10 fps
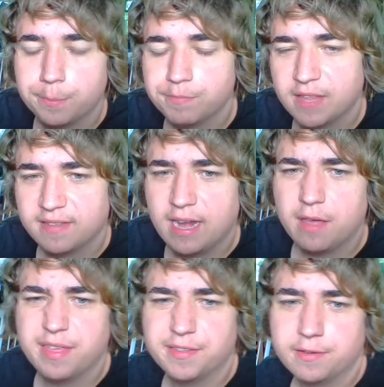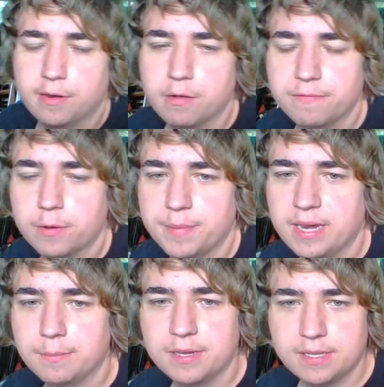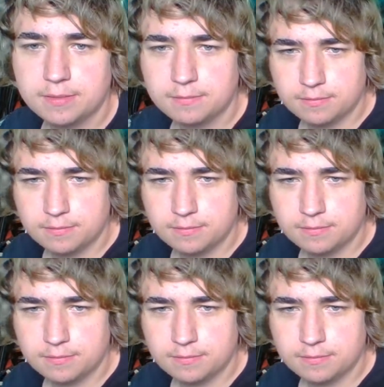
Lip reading: That's kind of how things are going to go for a bit. I'm going to